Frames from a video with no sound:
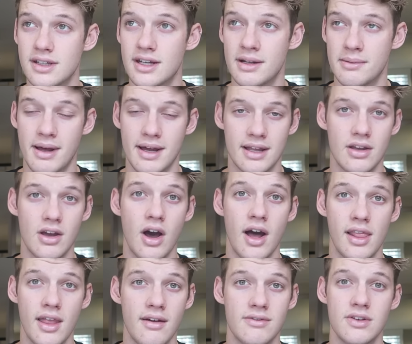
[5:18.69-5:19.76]
And I'm like,
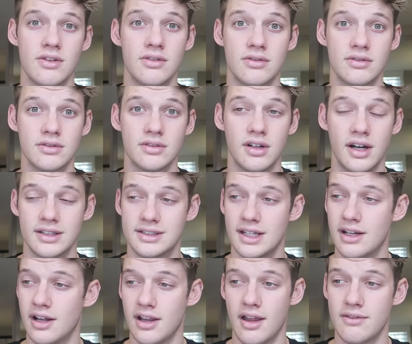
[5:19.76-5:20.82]
I love you. I
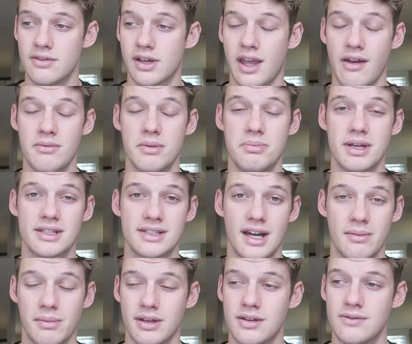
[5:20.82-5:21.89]
said, I love you. I gave him the biggest
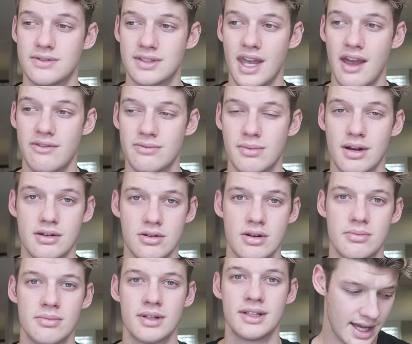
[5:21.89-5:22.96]
hug. I'm like, you've saved my
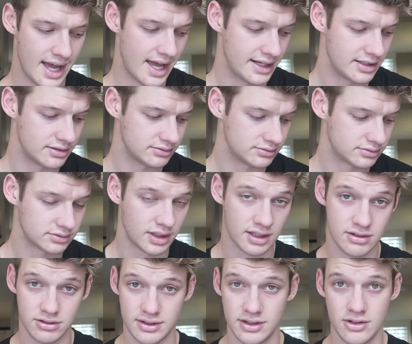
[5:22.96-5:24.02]
trip. And
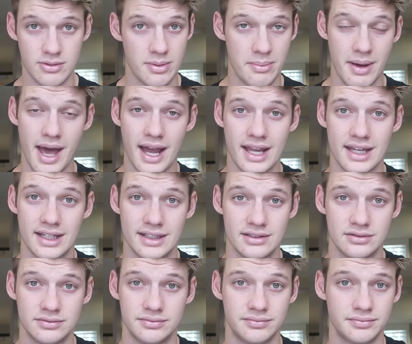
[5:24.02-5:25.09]
I caught an Uber back,
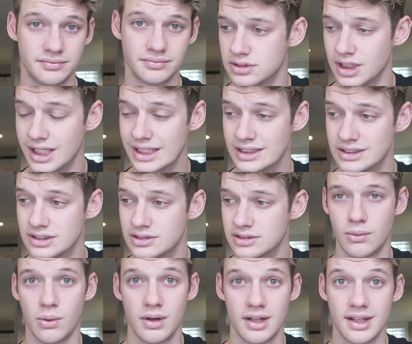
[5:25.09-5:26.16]
and yeah,
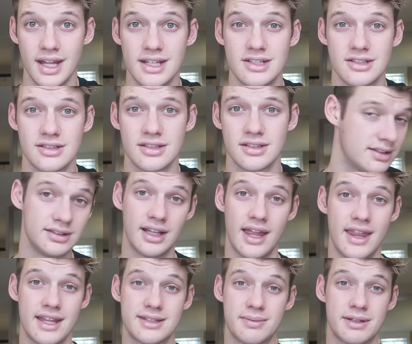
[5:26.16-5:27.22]
what a legend.
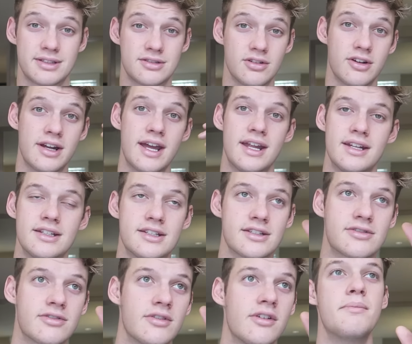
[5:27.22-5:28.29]
Like, that's my story. And it
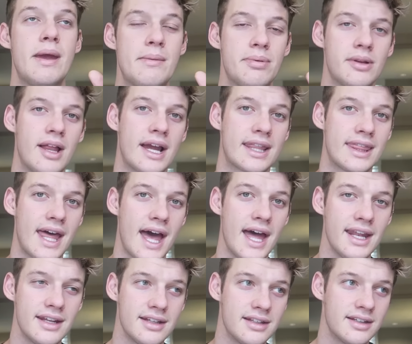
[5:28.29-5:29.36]
just, people like
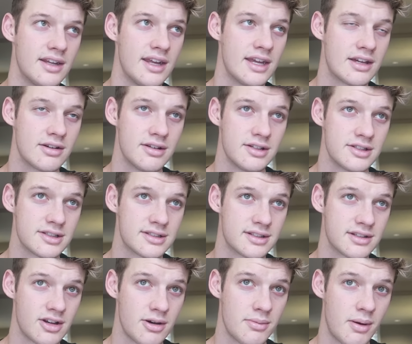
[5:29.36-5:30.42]
that, he could have
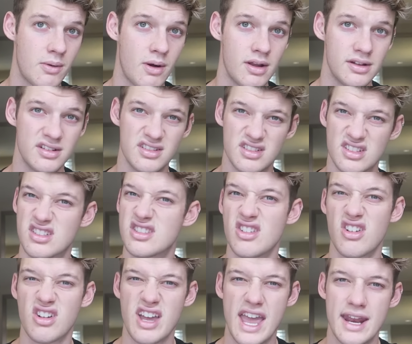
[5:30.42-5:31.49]
just got my wallet and just
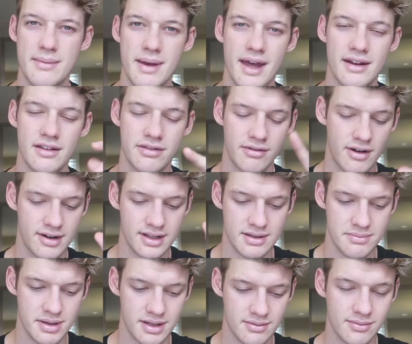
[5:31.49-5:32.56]
not cared about it, thrown it in
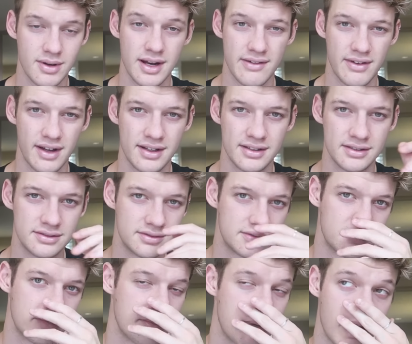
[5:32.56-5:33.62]
the bin, whatever.
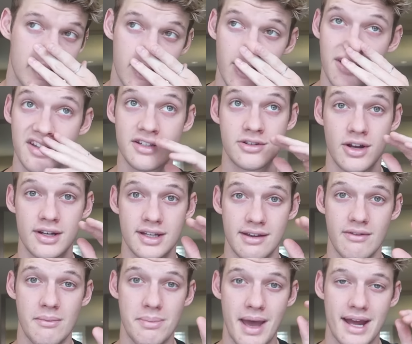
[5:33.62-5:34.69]
But no, he tried to
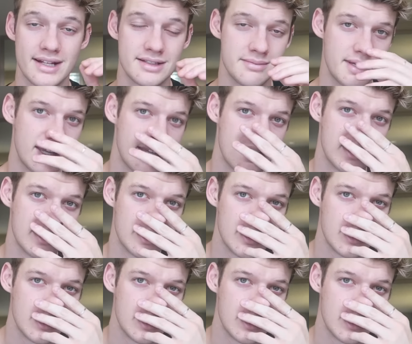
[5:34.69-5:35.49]
give it back to me.